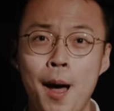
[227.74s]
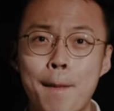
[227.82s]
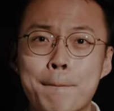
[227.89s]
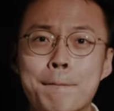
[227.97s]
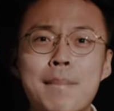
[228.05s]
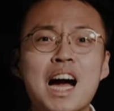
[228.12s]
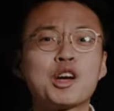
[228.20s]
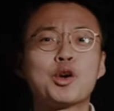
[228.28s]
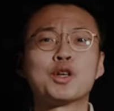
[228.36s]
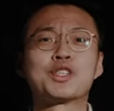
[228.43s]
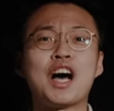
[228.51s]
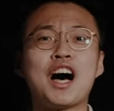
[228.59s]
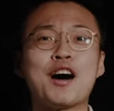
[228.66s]

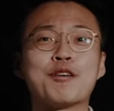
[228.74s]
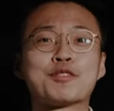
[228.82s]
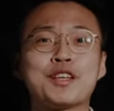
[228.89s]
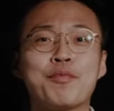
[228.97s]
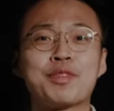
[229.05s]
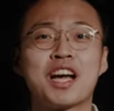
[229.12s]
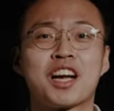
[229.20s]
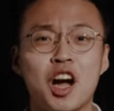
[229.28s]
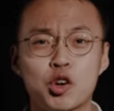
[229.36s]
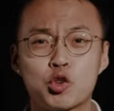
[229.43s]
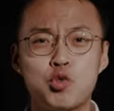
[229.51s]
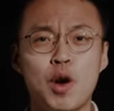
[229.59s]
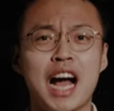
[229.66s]
Microsoft!
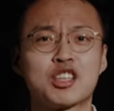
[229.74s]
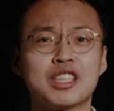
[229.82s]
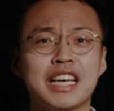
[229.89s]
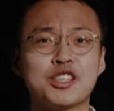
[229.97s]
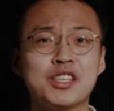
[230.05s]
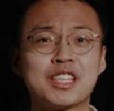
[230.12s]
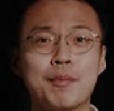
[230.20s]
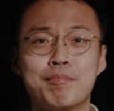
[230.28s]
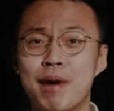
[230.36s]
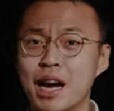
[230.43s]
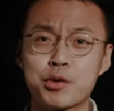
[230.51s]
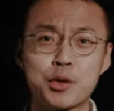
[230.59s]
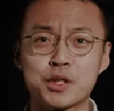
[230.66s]
Congratulations on
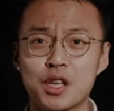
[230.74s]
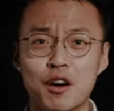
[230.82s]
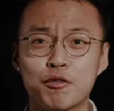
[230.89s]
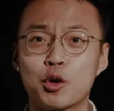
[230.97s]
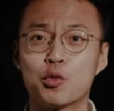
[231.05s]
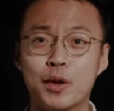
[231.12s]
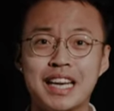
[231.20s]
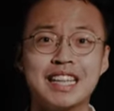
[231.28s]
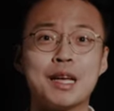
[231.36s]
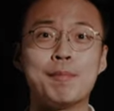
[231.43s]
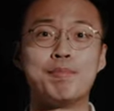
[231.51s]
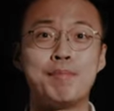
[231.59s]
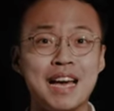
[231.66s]
Microsoft for winning the
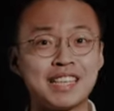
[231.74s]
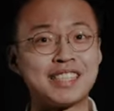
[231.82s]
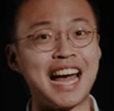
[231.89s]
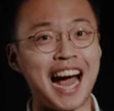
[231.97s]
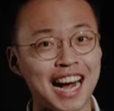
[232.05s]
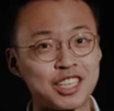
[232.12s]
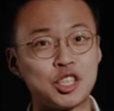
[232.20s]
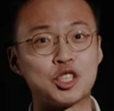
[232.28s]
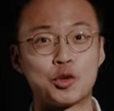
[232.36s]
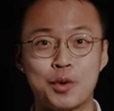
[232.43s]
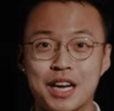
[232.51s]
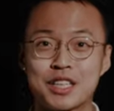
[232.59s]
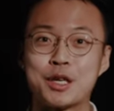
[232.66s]
Best Actor
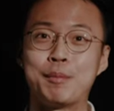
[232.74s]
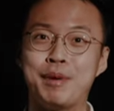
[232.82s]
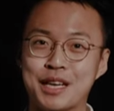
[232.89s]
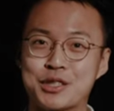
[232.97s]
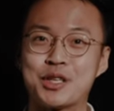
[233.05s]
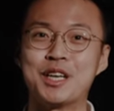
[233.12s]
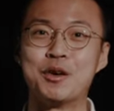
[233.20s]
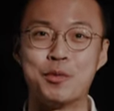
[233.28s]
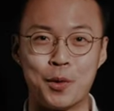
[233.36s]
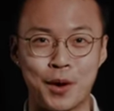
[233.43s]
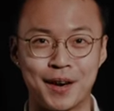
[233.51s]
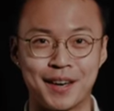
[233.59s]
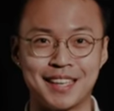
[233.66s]
Director Picture
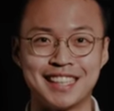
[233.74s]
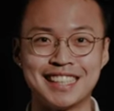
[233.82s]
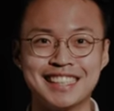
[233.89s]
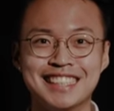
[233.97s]
Award.